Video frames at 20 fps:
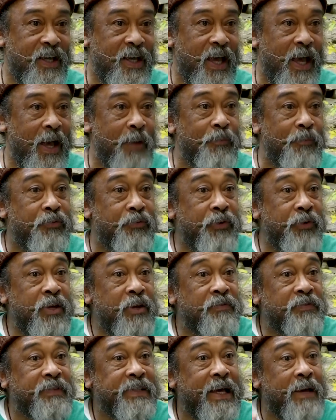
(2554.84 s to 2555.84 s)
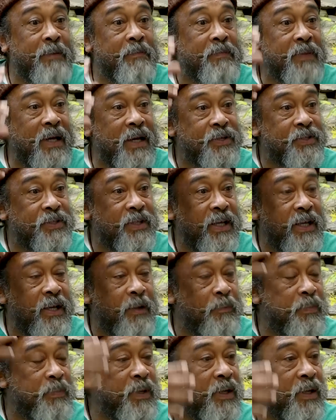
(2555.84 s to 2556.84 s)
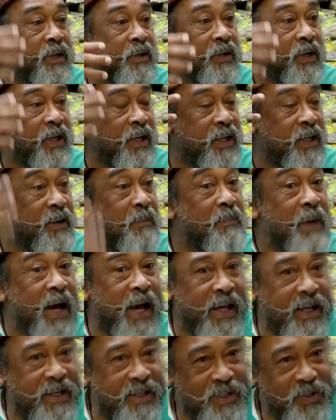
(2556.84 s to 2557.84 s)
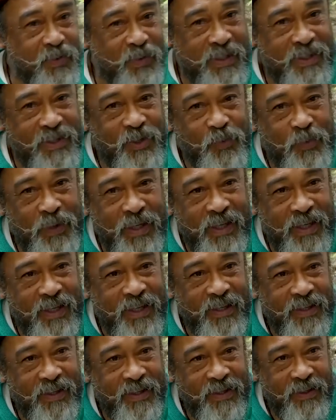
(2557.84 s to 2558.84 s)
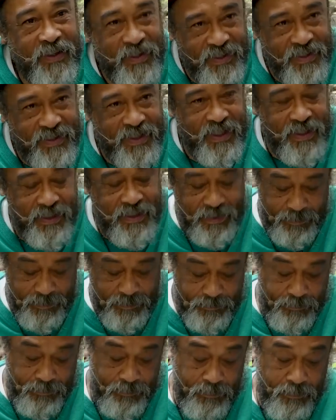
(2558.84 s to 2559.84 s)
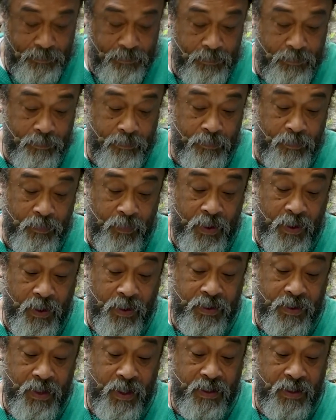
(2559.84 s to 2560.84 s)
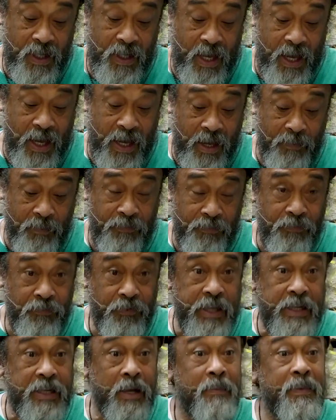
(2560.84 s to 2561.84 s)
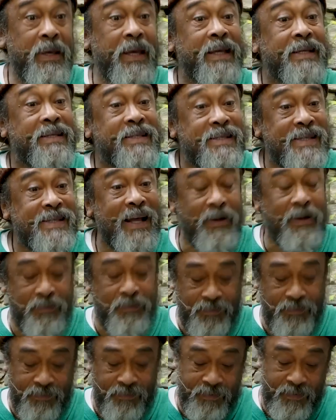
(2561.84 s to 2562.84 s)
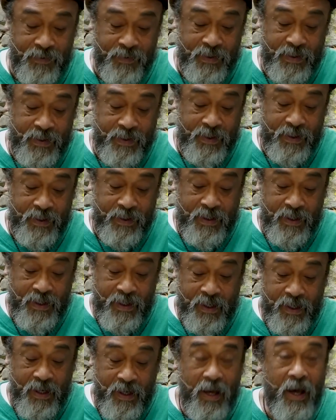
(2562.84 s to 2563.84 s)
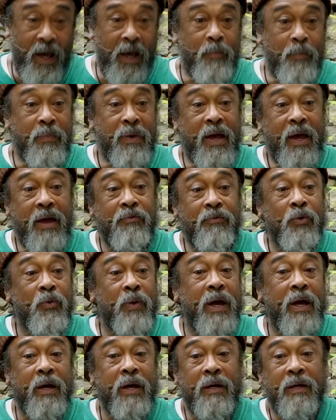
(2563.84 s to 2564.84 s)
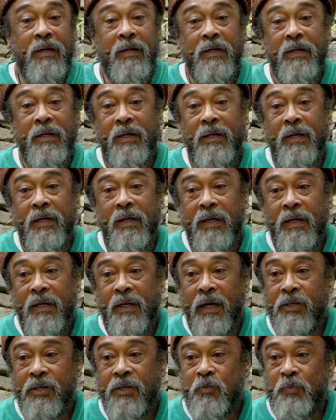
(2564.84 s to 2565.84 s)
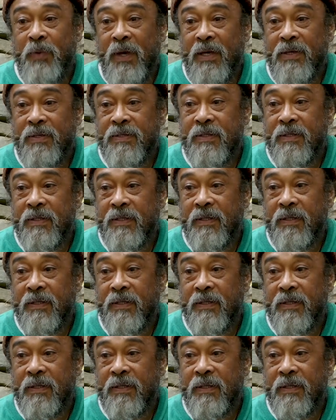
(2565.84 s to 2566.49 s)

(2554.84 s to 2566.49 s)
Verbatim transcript: I'm free of them as they appear in the mind. That's what he's speaking. Understand? He says, I am freedom itself. I'm everywhere like space.